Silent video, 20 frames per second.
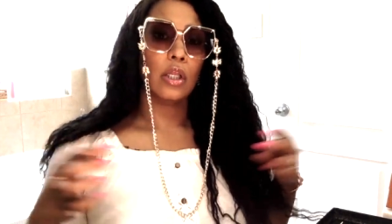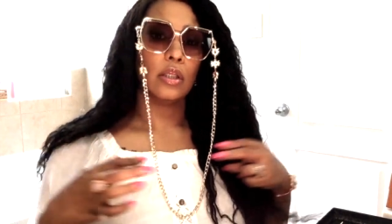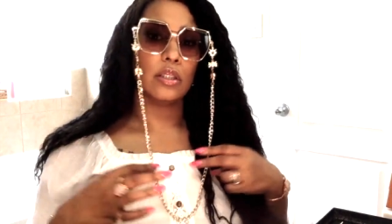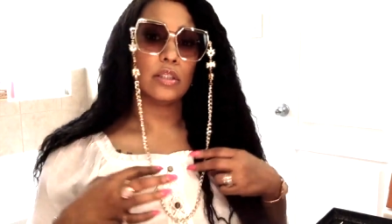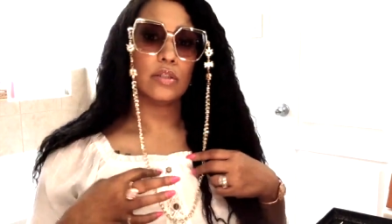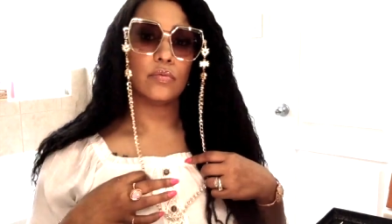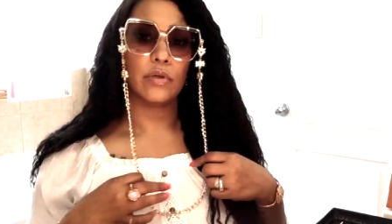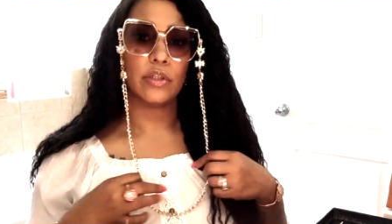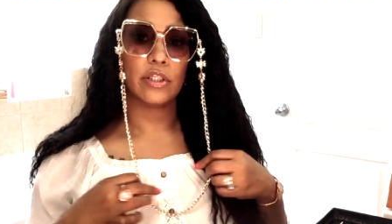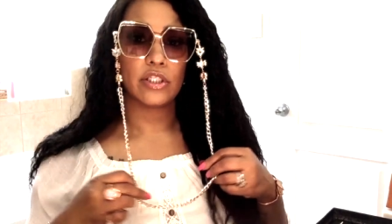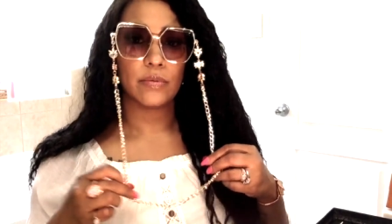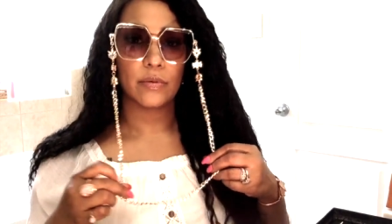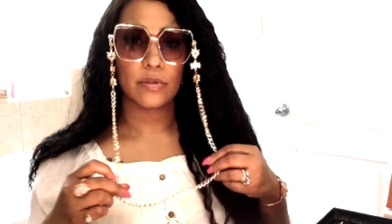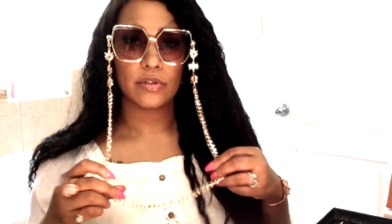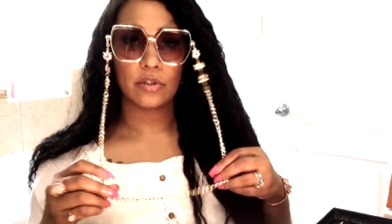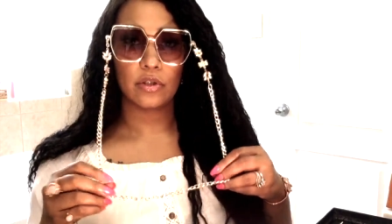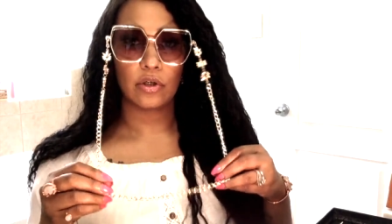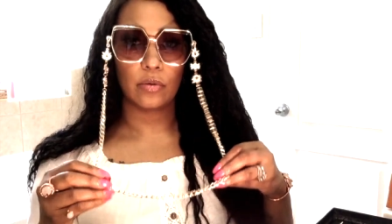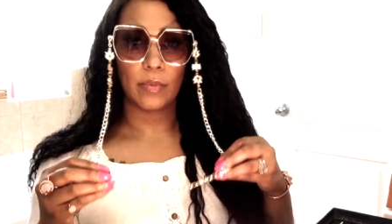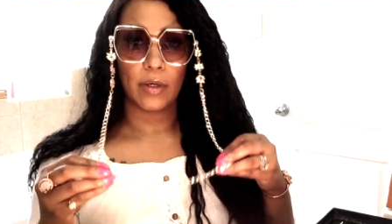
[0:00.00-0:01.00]
This is really
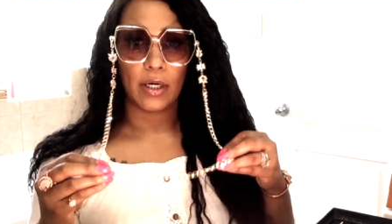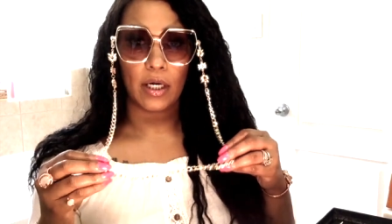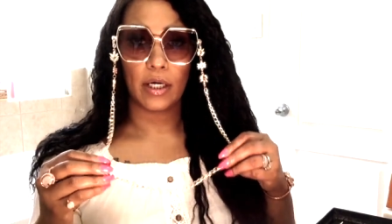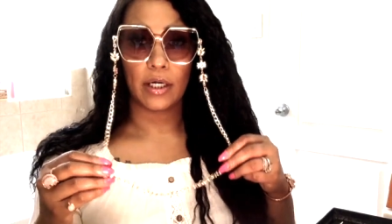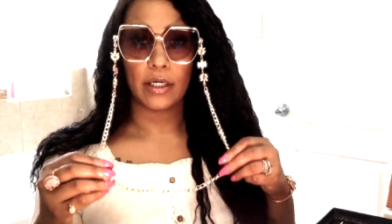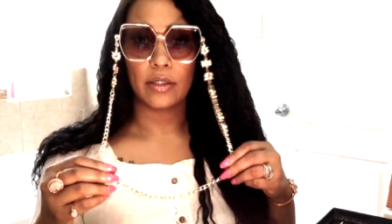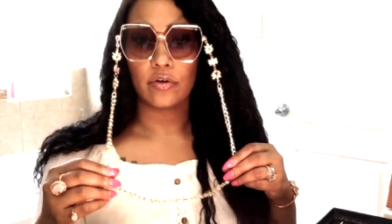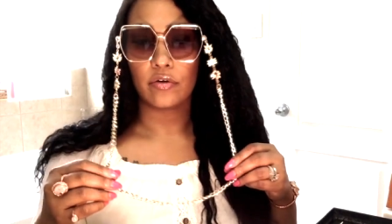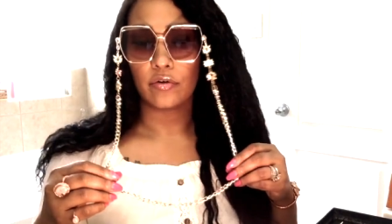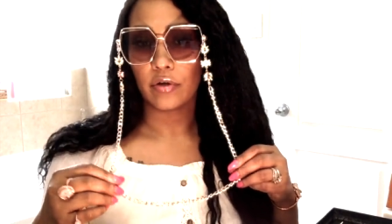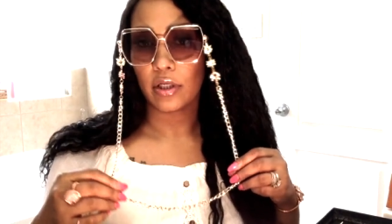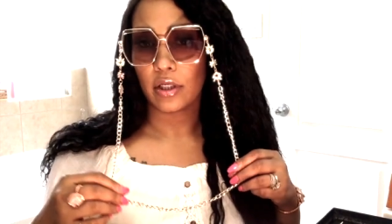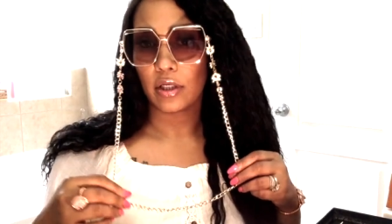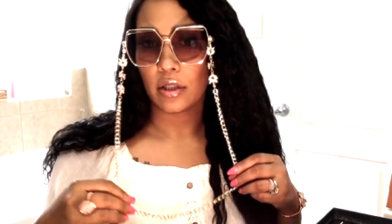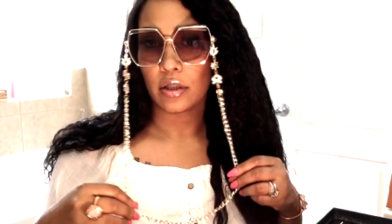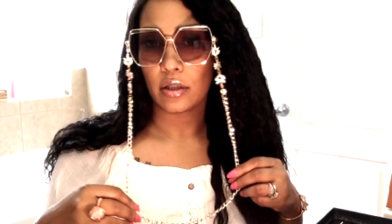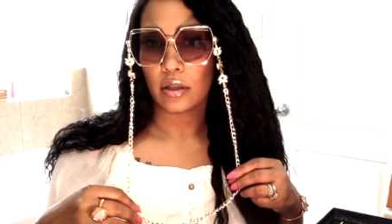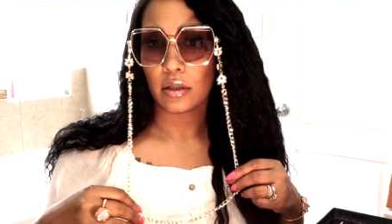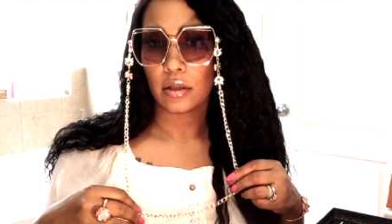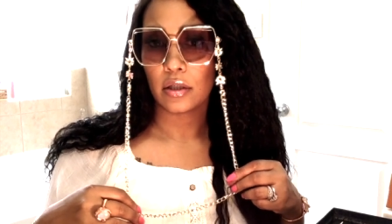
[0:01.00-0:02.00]
supposed to go behind your
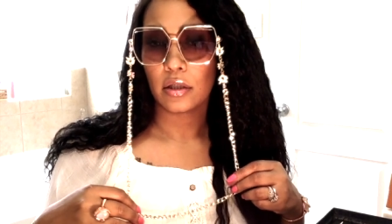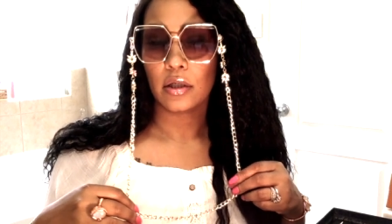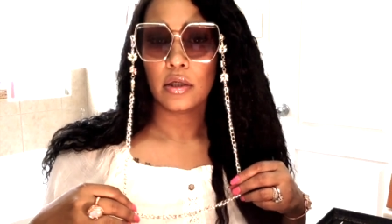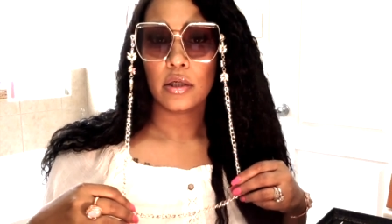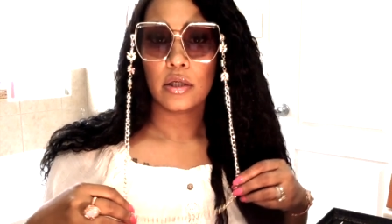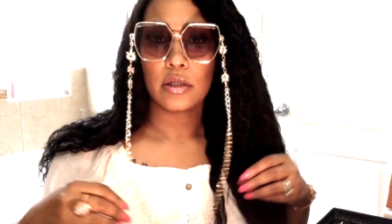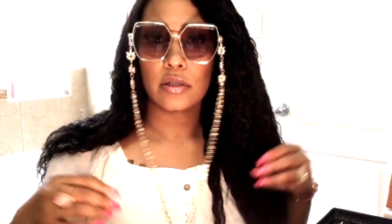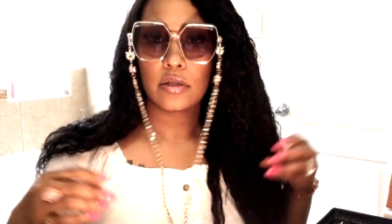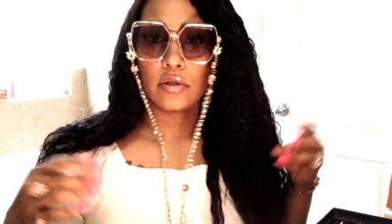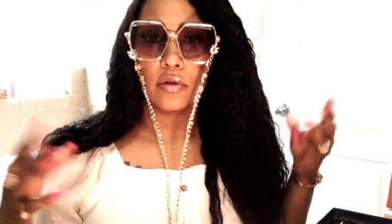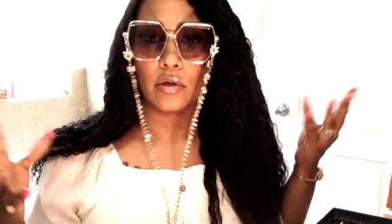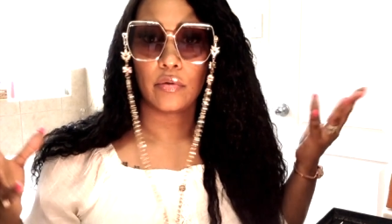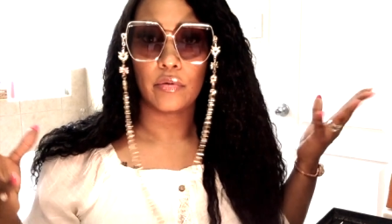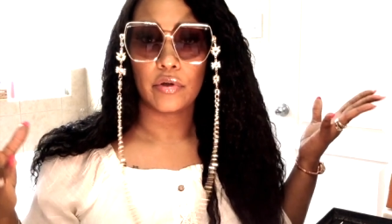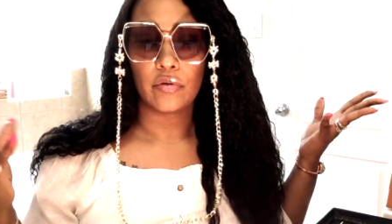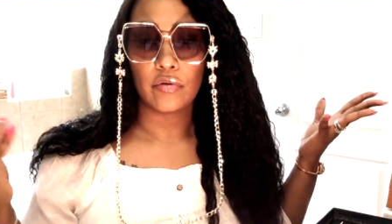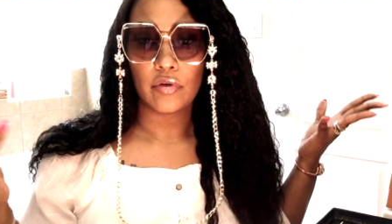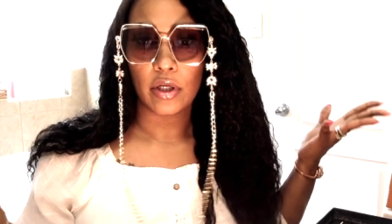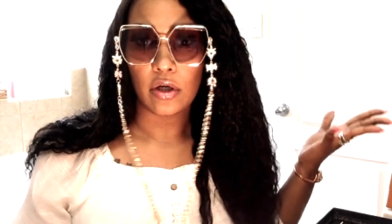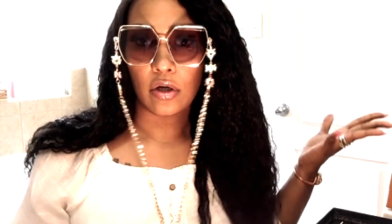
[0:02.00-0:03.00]
neck so that
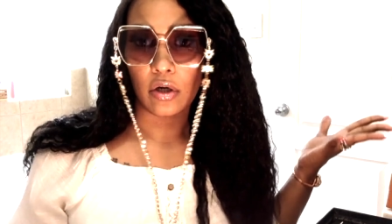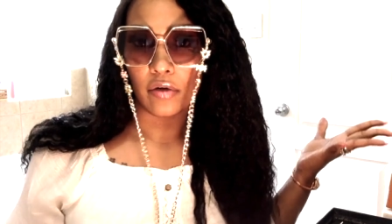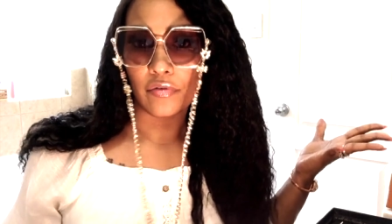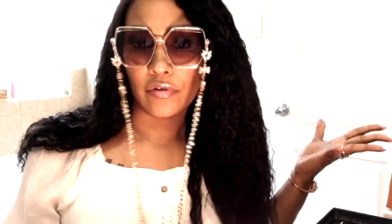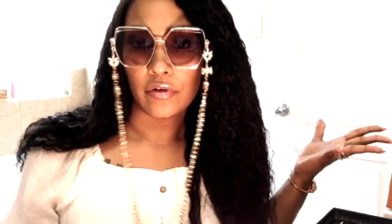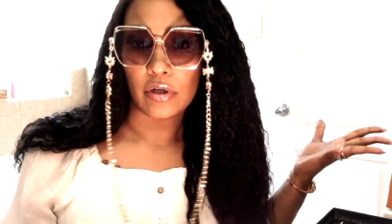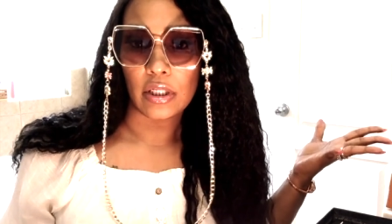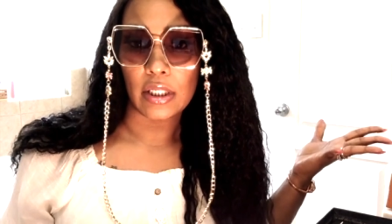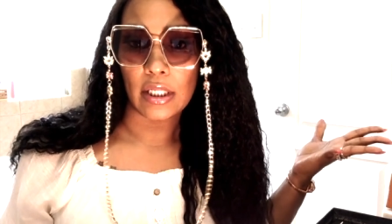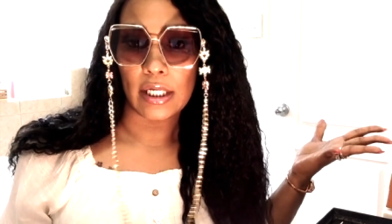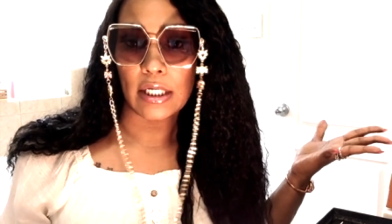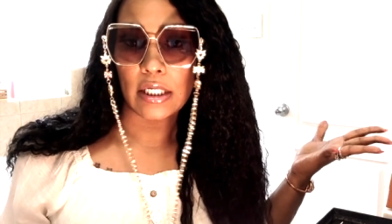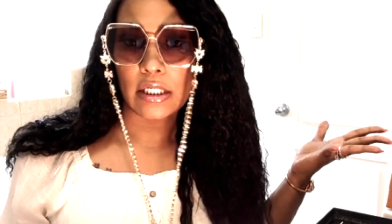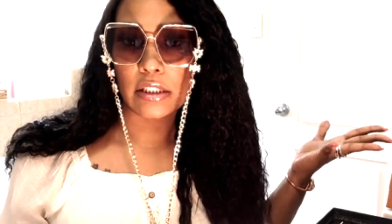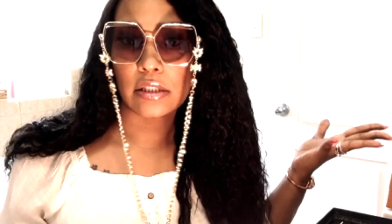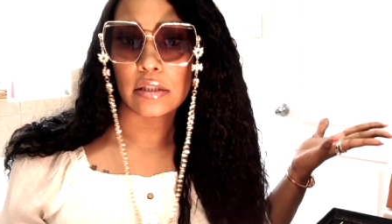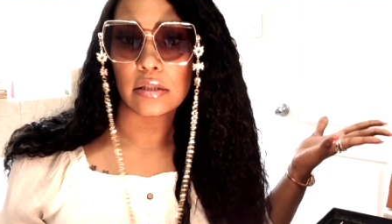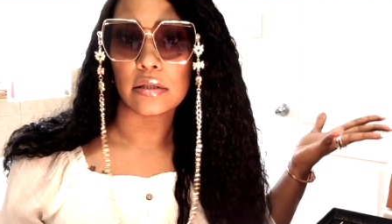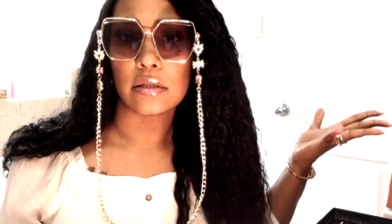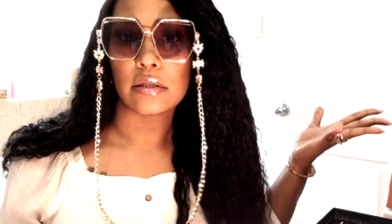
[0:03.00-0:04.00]
when you take off your
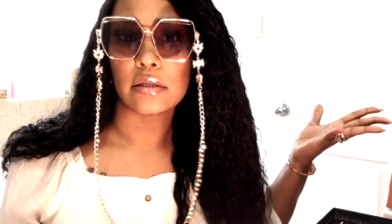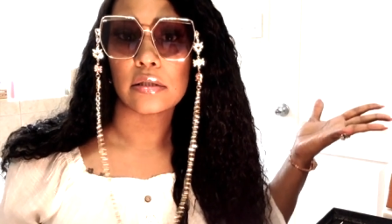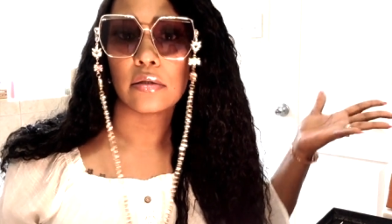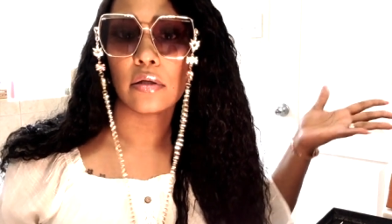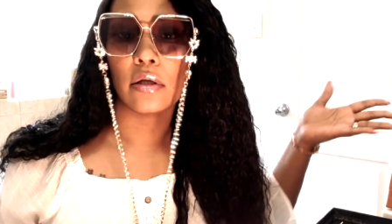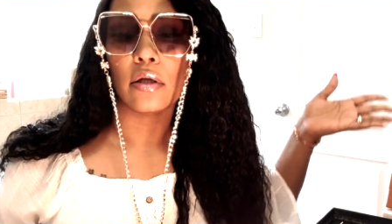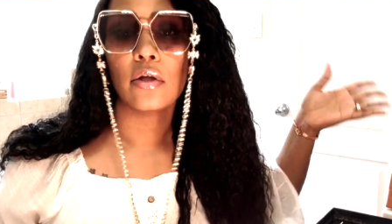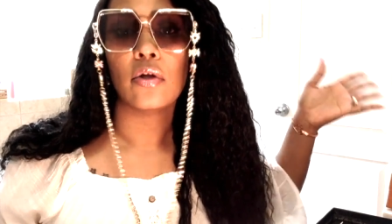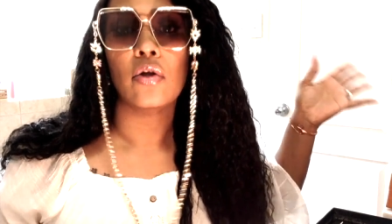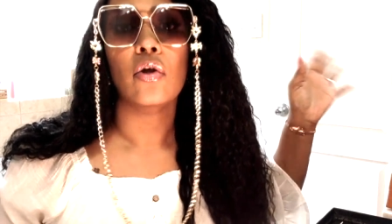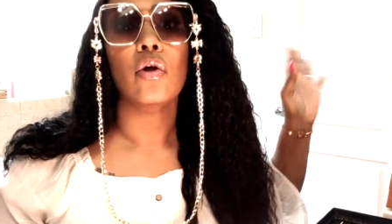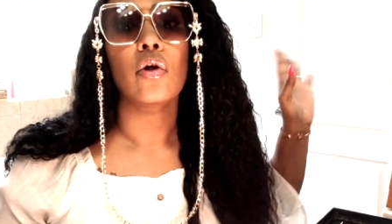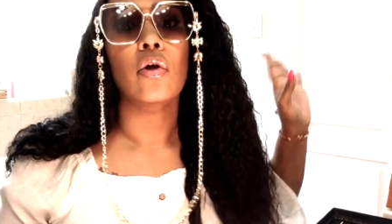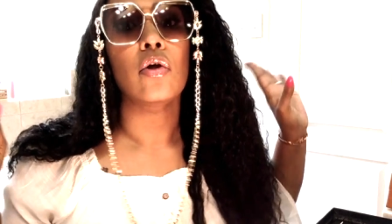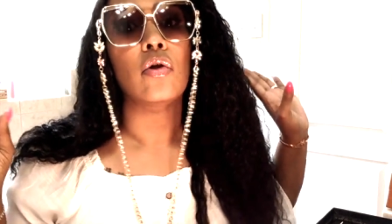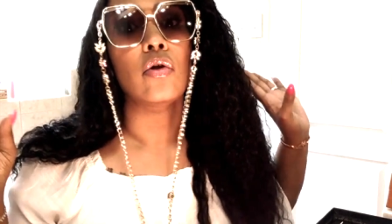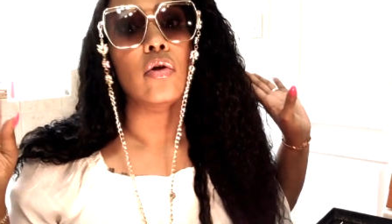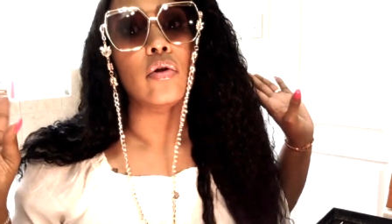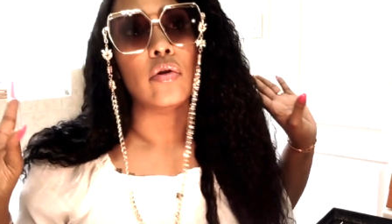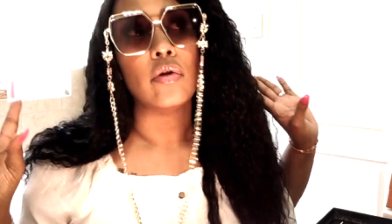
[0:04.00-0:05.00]
glasses,
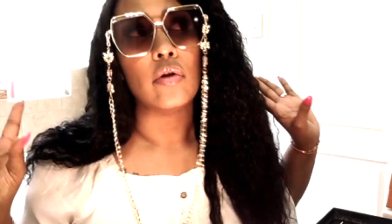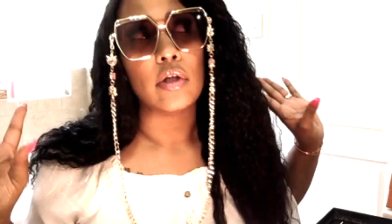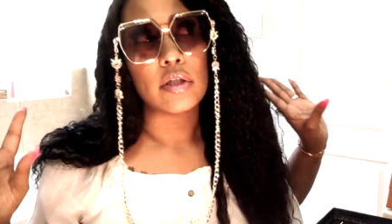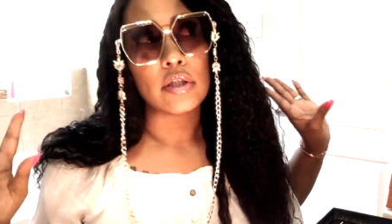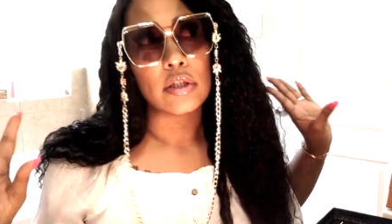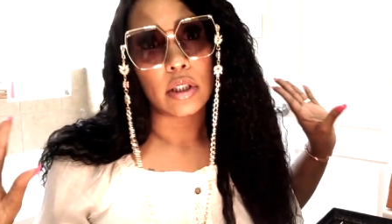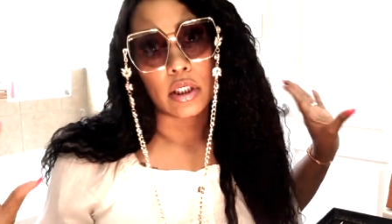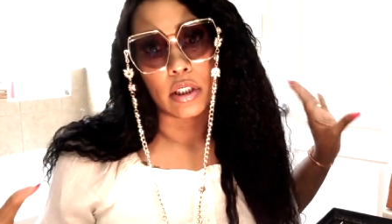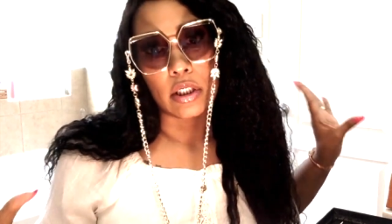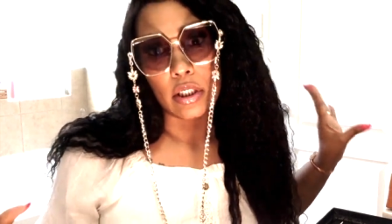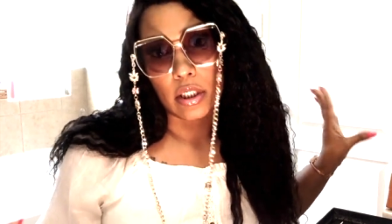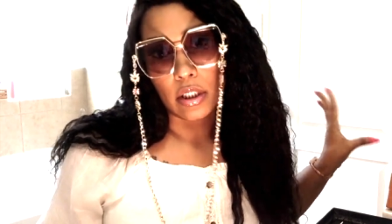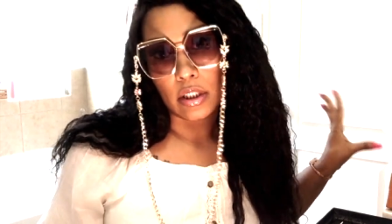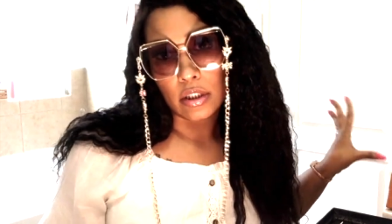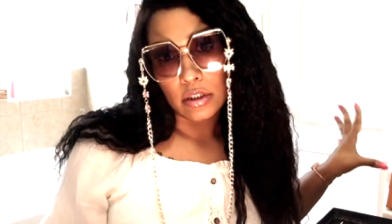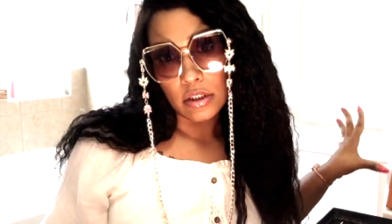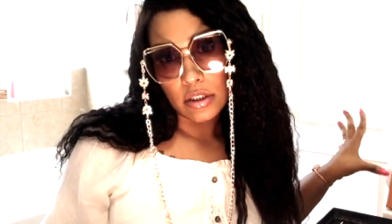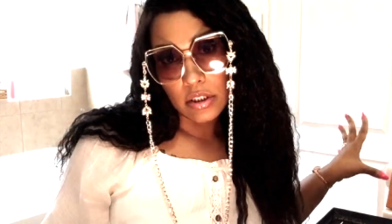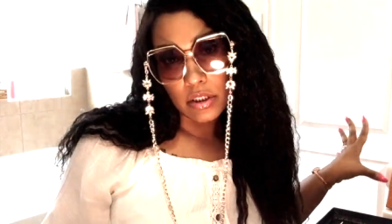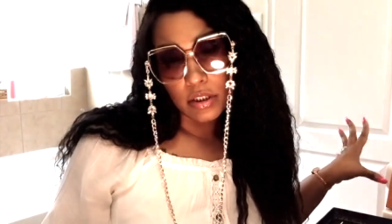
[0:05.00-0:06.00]
it's like a
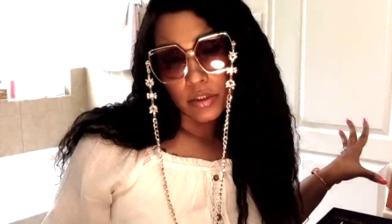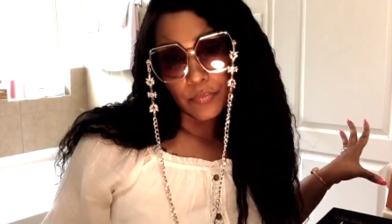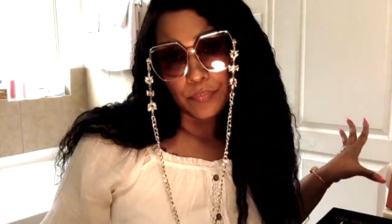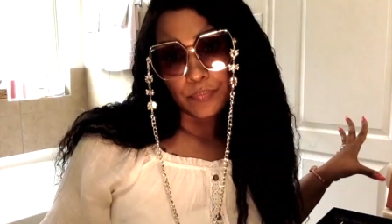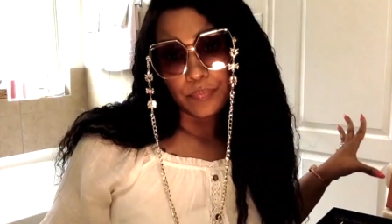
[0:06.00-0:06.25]
necklace.